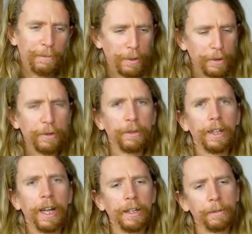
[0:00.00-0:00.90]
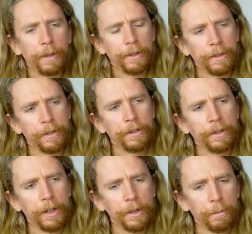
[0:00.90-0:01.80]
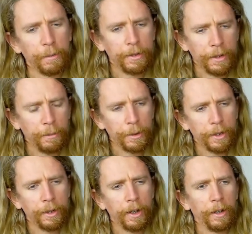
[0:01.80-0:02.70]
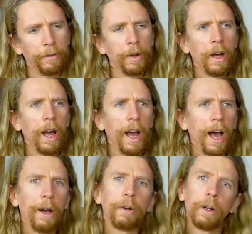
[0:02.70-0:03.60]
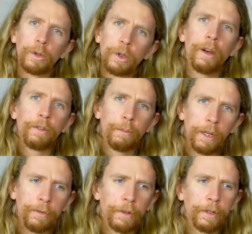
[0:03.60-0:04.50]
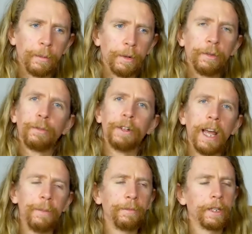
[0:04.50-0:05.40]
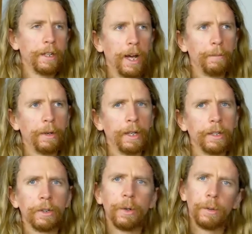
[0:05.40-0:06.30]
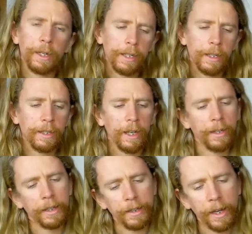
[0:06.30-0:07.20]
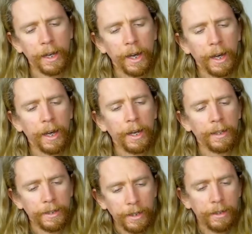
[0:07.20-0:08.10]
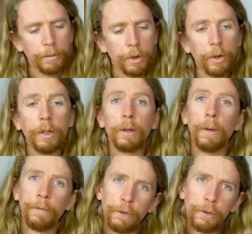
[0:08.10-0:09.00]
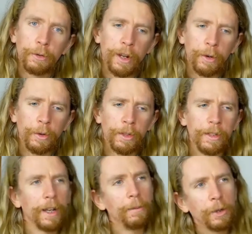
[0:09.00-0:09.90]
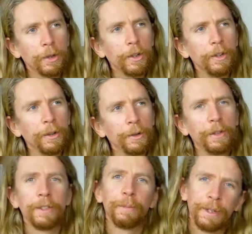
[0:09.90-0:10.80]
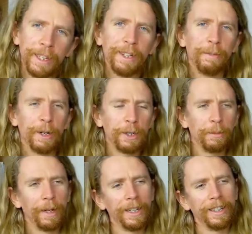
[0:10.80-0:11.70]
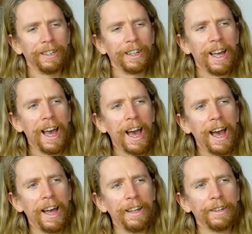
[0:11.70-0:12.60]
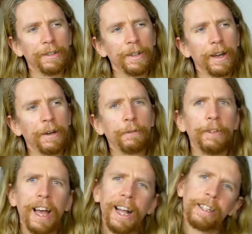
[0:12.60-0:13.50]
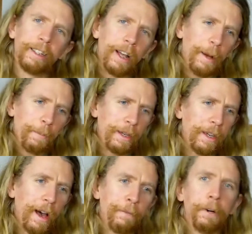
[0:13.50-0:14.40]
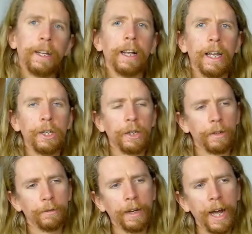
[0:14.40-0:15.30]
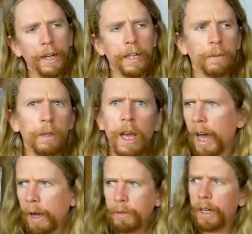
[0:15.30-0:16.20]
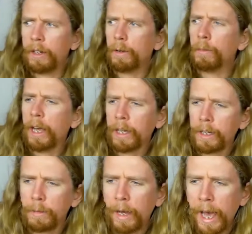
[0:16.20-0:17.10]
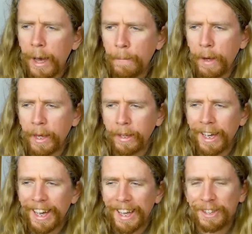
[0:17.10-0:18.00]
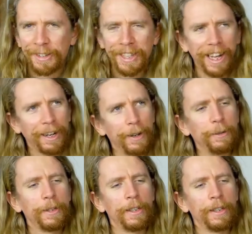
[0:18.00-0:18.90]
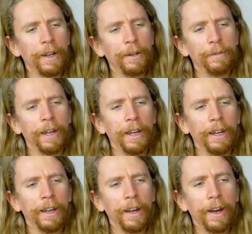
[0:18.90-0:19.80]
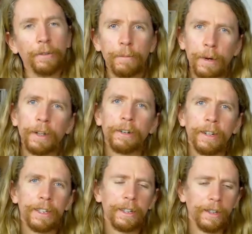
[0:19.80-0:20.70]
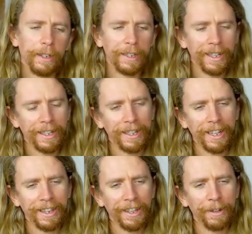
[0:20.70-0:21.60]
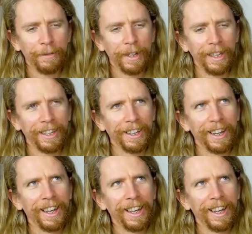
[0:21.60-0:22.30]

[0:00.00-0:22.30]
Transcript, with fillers: beautiful that is because there's such a presumption of how close you have to be for someone for them to not mind. So what does he say? He says, uh, steal some chewing gum, a few stray coins, I'm sure you noticed but didn't much mind. And for that to not be a violation, for that not to be, how dare you break into my handbag, it's just that closeness of a, uh, of a mother and a son. It's, it's that thing of like,